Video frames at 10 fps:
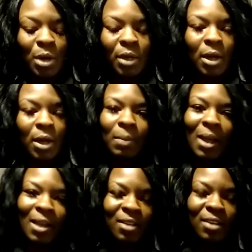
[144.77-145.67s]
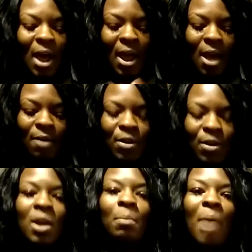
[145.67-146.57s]
but um, like I said, I have
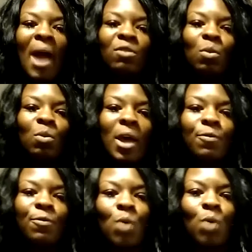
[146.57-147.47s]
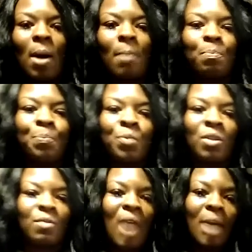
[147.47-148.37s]
backed away from
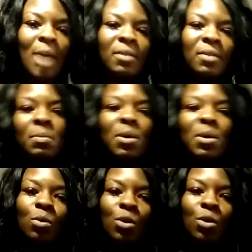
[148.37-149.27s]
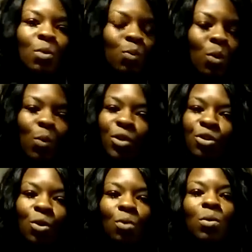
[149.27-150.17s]
the vitamin D milk, the
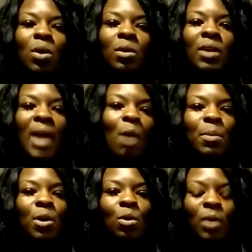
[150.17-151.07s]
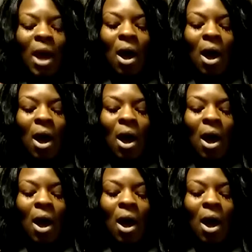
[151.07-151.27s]
original cow milk,